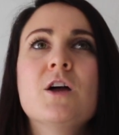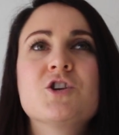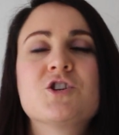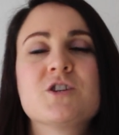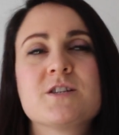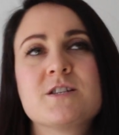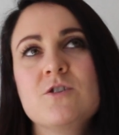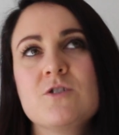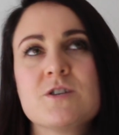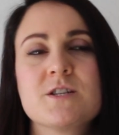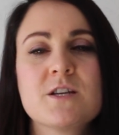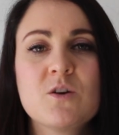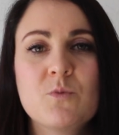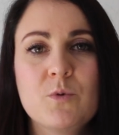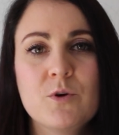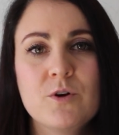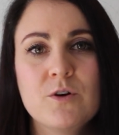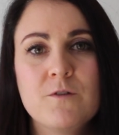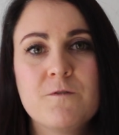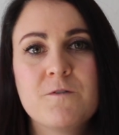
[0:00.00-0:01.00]
just using the
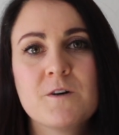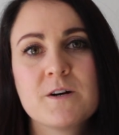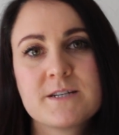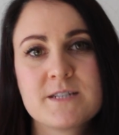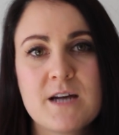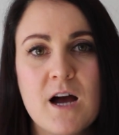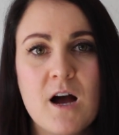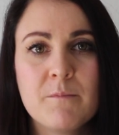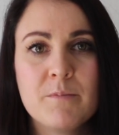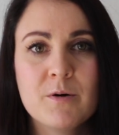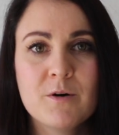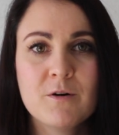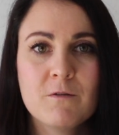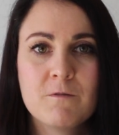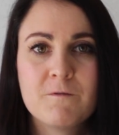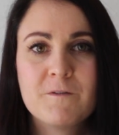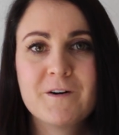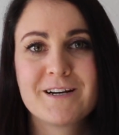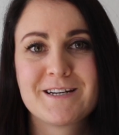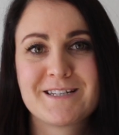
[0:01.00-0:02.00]
word for
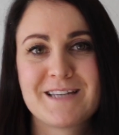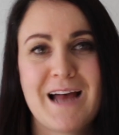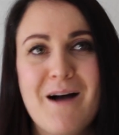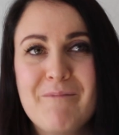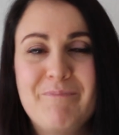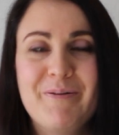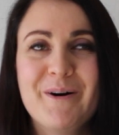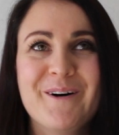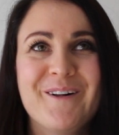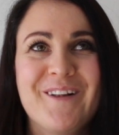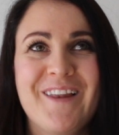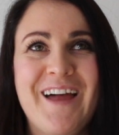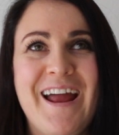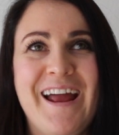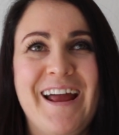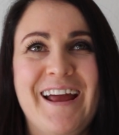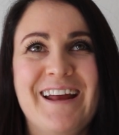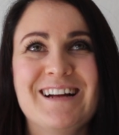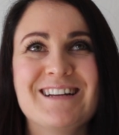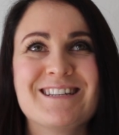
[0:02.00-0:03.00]
example,
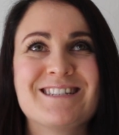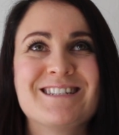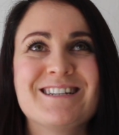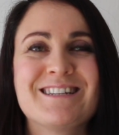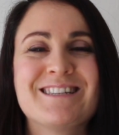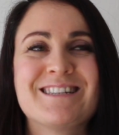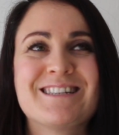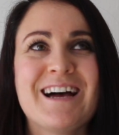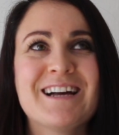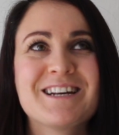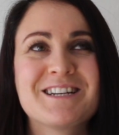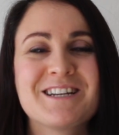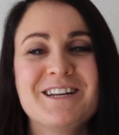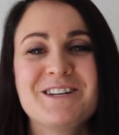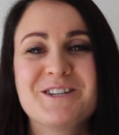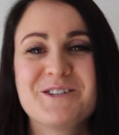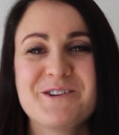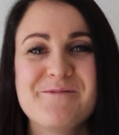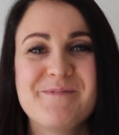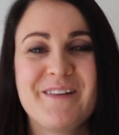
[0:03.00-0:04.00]
and it's just such
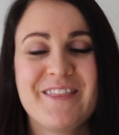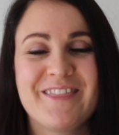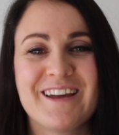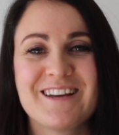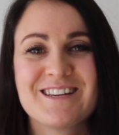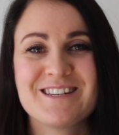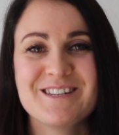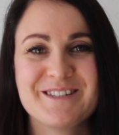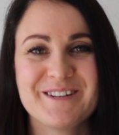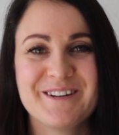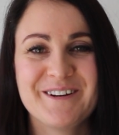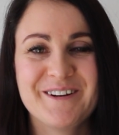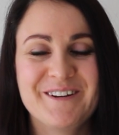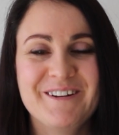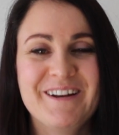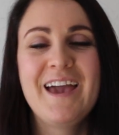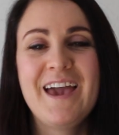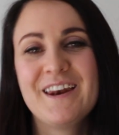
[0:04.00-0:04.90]
a German thing to do.